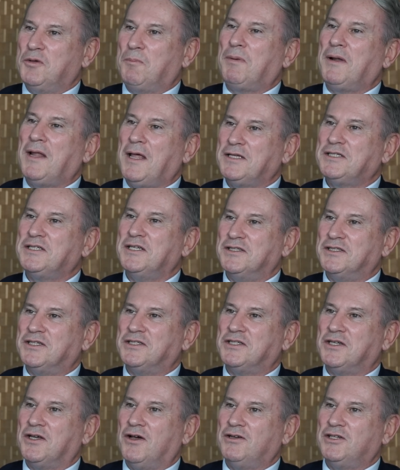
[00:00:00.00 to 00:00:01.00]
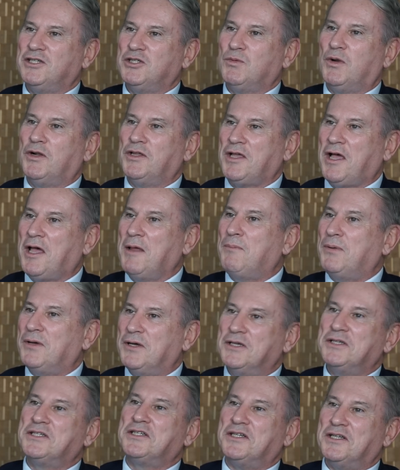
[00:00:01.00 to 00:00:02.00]
plus in society as well. And I
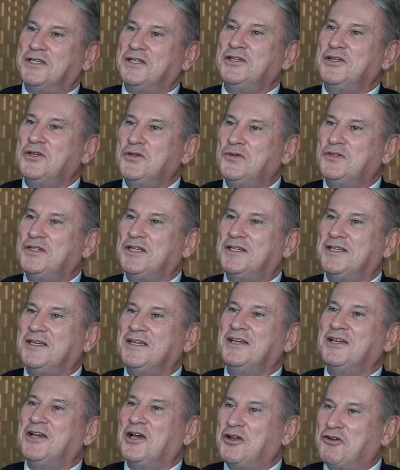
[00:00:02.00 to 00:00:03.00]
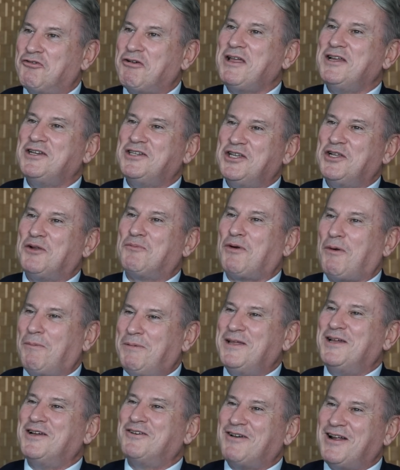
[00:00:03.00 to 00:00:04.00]
personally use it a great deal,
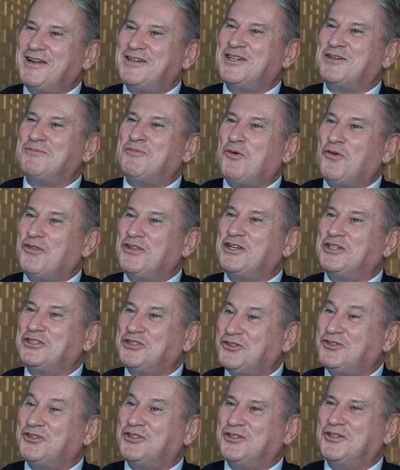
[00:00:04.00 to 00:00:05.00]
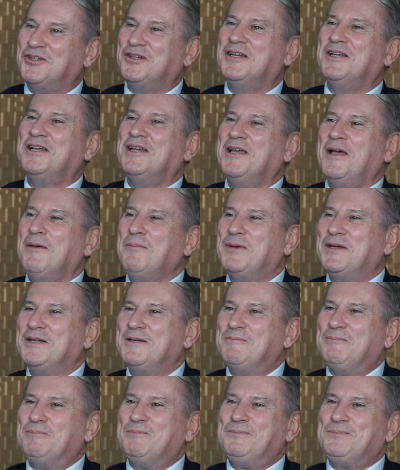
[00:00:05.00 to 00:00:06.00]
probably a great deal more than I should do.
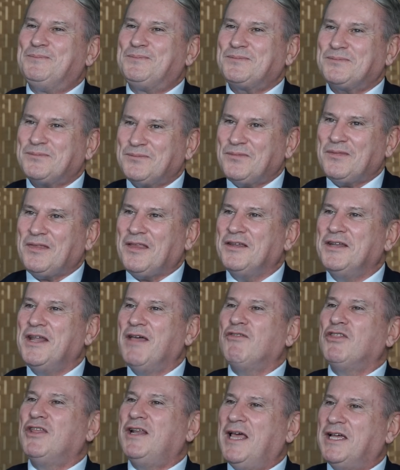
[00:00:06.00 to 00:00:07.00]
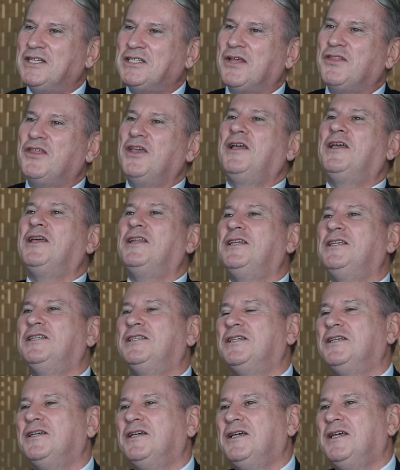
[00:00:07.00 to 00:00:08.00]
But nevertheless, I think it
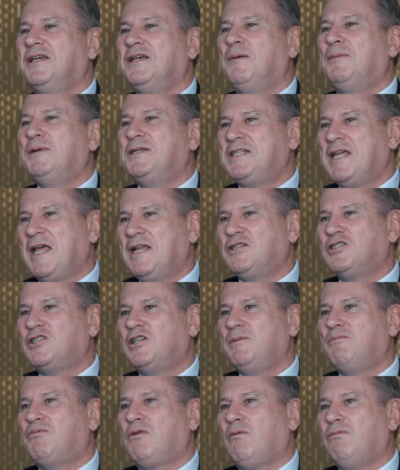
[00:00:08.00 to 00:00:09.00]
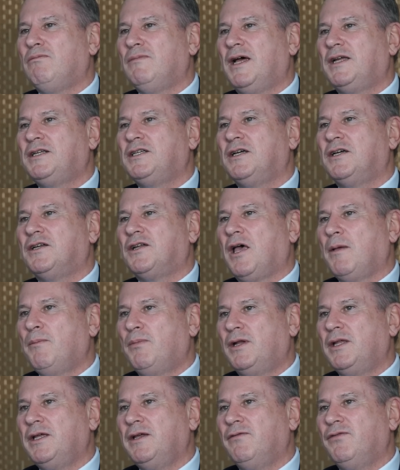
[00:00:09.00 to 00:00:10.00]
is potentially problematic. And I
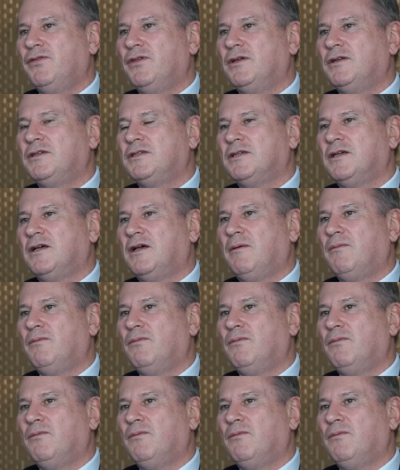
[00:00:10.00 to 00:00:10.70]
believe that